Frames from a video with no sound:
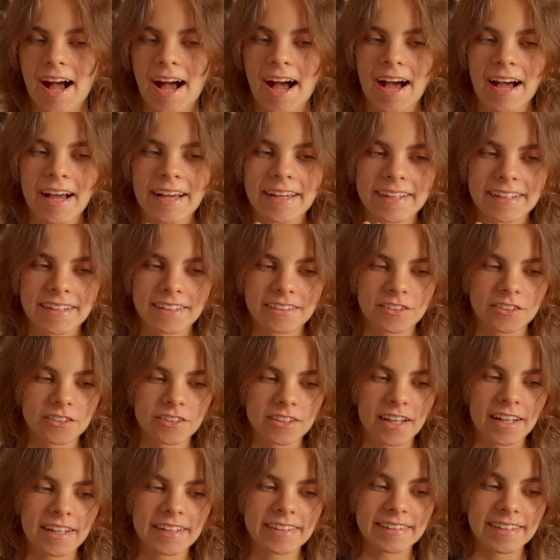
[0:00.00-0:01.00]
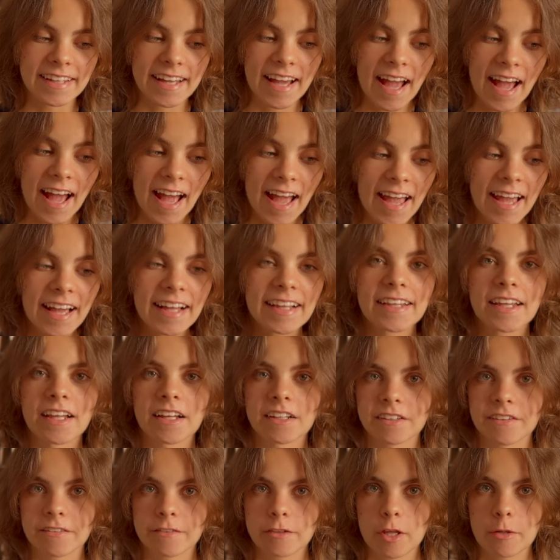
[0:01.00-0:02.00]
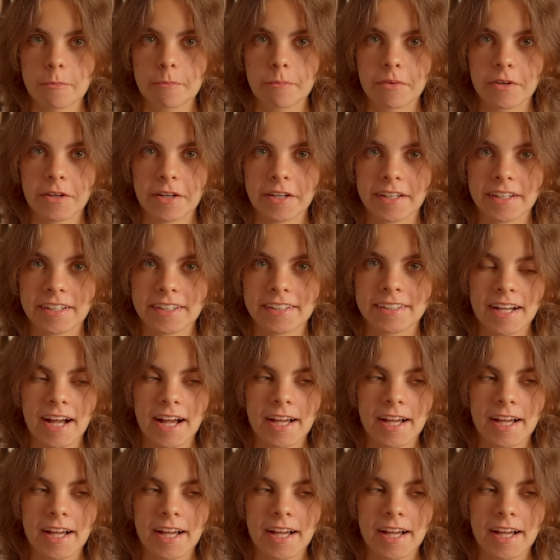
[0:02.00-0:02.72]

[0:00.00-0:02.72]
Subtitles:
I underlined the hell out of that book.